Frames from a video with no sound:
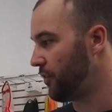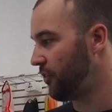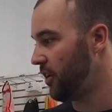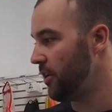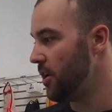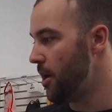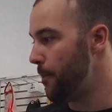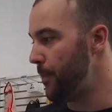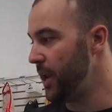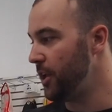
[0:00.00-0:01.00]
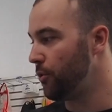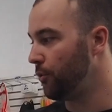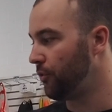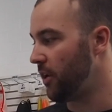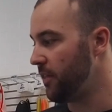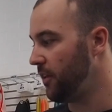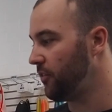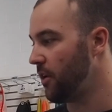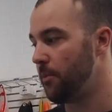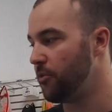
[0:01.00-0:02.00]
see pinnacles like
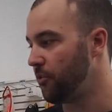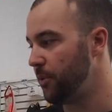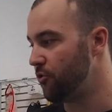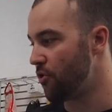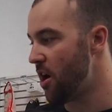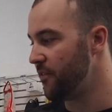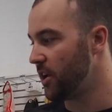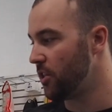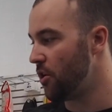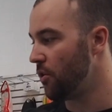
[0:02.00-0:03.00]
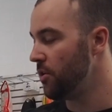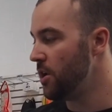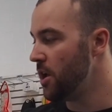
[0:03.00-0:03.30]
this. I'm just be driving along,